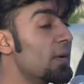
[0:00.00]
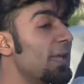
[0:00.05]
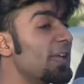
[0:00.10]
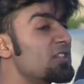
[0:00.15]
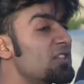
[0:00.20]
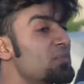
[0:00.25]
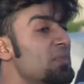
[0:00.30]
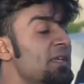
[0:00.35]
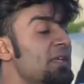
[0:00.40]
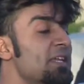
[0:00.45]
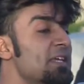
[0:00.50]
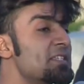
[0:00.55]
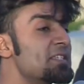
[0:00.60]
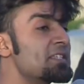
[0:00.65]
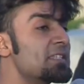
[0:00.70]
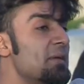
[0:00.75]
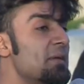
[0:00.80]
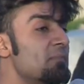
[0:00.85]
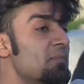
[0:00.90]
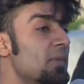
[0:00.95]
experience
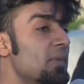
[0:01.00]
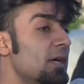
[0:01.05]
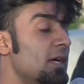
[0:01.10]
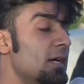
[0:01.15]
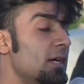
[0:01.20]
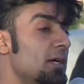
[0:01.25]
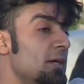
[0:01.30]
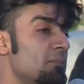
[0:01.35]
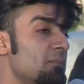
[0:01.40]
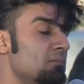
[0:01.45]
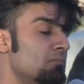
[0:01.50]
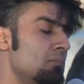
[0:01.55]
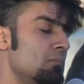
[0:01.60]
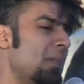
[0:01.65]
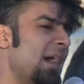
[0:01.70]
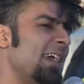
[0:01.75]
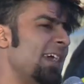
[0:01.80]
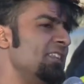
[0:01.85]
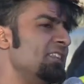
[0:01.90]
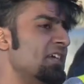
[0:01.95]
them
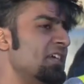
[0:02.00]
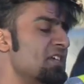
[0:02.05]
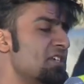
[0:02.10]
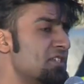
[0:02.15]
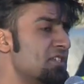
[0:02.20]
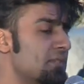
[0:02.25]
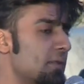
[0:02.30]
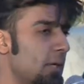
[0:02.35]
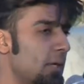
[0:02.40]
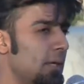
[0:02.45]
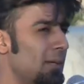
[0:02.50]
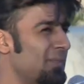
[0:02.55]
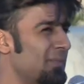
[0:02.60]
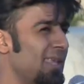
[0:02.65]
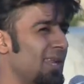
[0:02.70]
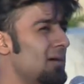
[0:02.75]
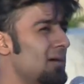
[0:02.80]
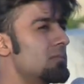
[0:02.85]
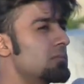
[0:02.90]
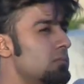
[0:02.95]
by theirs,
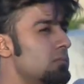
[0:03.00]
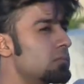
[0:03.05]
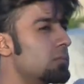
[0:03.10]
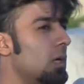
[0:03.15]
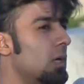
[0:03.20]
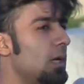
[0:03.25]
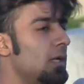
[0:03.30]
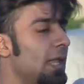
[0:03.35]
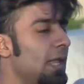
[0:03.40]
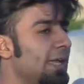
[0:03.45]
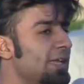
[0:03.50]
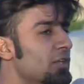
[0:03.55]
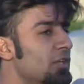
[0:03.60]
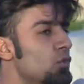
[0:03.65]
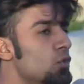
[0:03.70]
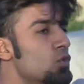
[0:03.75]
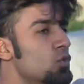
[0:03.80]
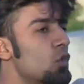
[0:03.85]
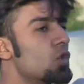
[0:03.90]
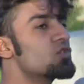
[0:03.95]
like you
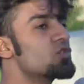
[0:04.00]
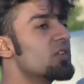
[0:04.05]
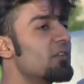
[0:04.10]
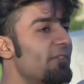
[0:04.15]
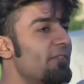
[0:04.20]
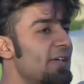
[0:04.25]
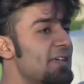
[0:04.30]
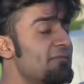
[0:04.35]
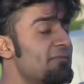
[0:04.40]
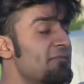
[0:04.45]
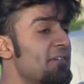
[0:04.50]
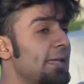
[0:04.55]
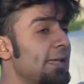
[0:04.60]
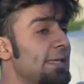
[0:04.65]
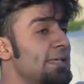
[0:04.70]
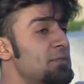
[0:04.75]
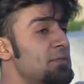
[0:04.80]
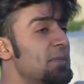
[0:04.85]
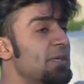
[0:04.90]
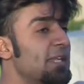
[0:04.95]
yourself have
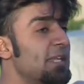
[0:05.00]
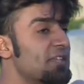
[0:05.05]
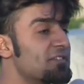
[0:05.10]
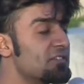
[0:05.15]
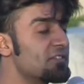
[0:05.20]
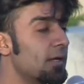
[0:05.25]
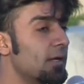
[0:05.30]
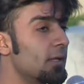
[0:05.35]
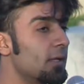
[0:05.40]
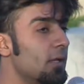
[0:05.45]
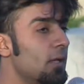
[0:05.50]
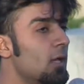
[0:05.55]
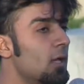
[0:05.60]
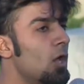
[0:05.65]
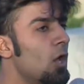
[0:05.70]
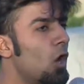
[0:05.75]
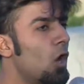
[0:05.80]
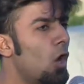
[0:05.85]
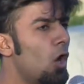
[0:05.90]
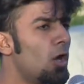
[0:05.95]
experienced it?
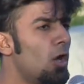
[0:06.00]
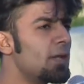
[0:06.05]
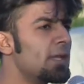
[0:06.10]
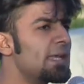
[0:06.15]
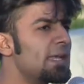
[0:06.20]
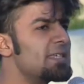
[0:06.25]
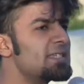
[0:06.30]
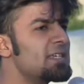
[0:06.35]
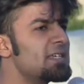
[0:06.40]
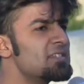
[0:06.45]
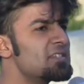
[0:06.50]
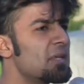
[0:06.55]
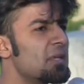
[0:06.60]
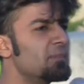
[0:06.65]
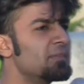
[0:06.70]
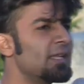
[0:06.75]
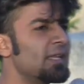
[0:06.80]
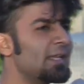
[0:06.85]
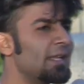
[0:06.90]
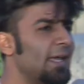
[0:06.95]
Or is it
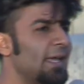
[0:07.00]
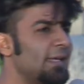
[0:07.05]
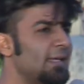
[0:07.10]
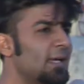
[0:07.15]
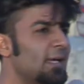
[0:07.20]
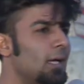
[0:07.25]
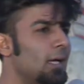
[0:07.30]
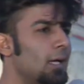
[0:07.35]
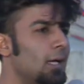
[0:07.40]
something like,